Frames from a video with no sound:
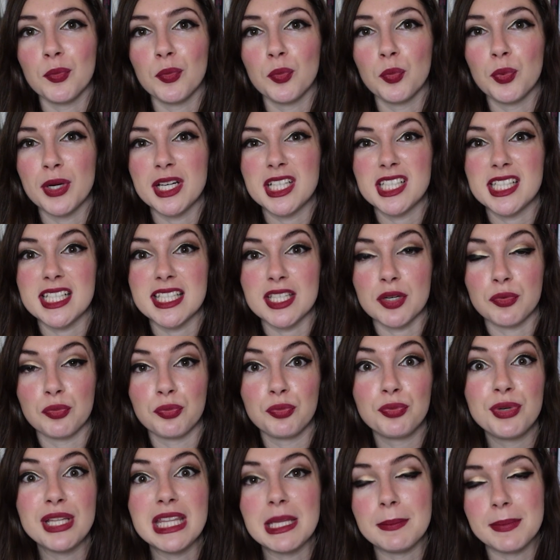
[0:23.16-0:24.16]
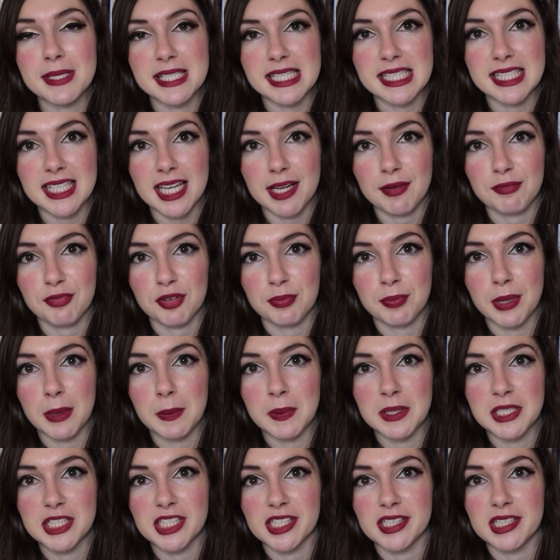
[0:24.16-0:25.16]
which is a really busy time for
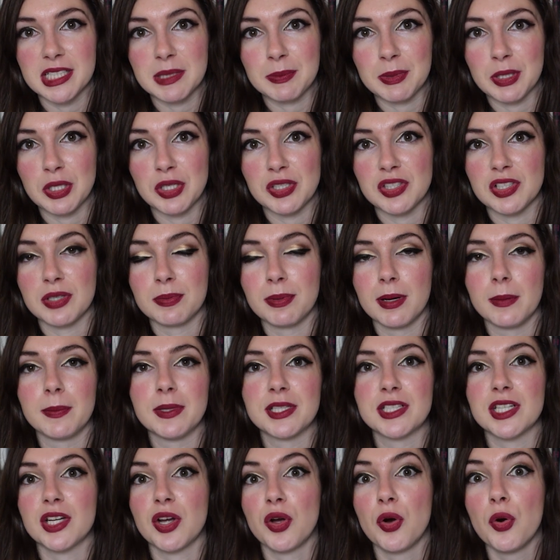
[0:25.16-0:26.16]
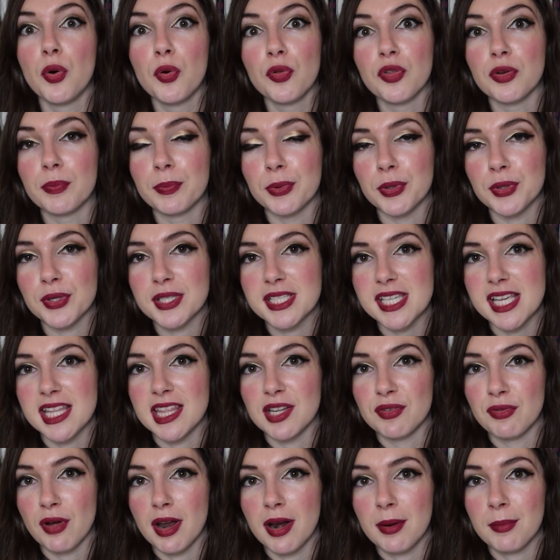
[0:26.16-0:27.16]
publishers because they're publishing all their books in
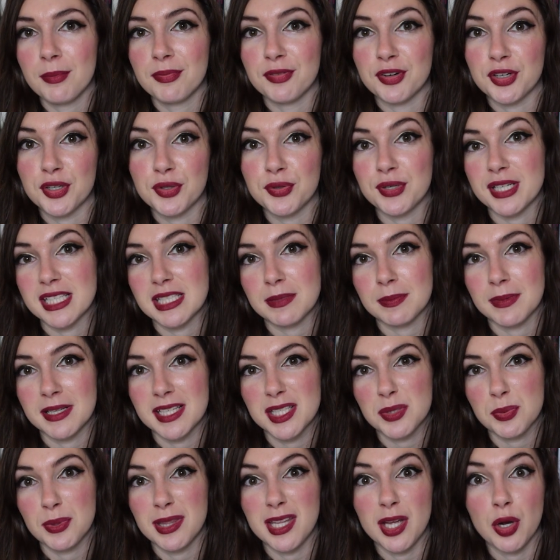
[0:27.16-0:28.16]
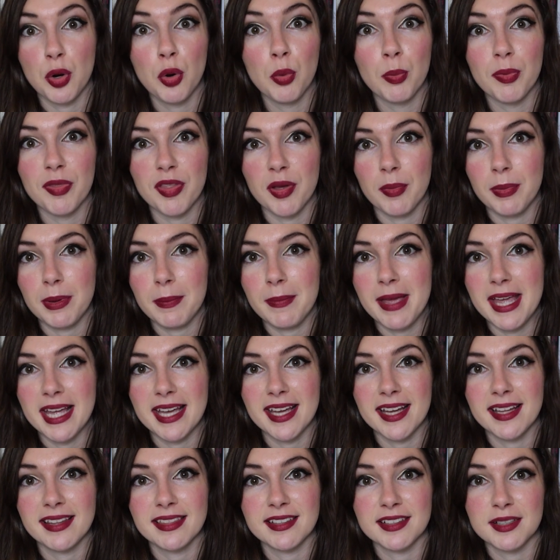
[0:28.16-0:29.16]
the run up for Christmas when they hope they'll be
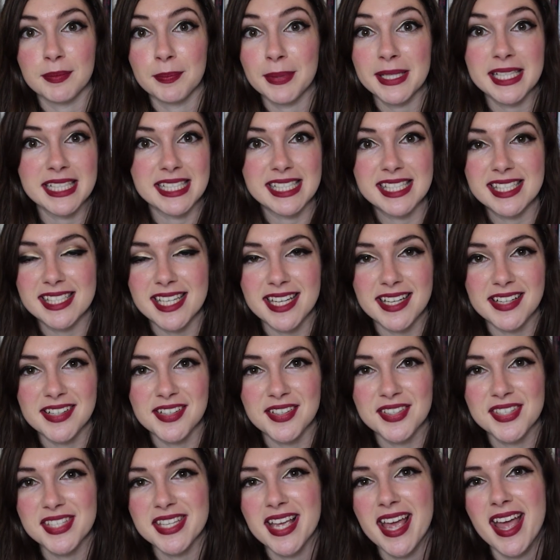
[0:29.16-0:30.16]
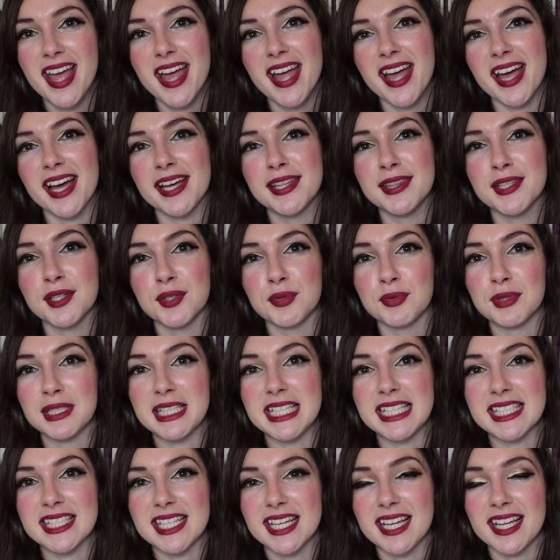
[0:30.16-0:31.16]
making their biggest sales and they're
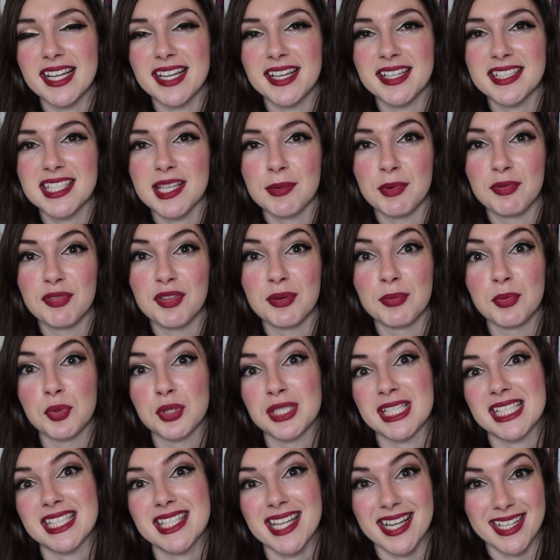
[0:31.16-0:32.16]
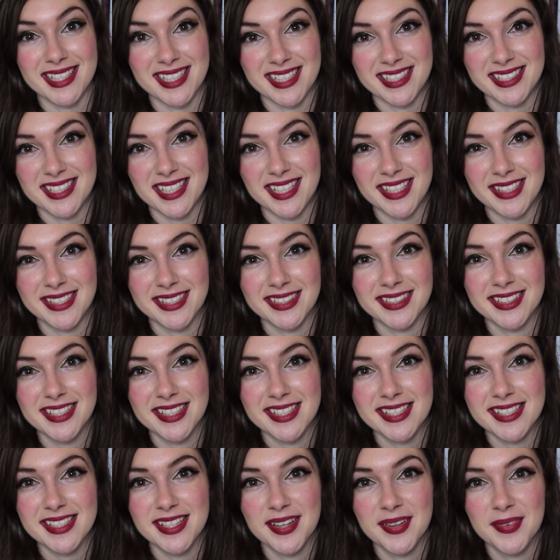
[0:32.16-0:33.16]
releasing some of their most exciting
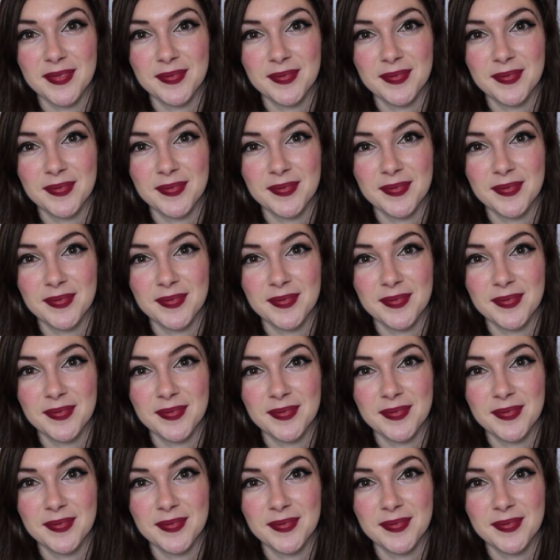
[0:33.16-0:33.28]
titles.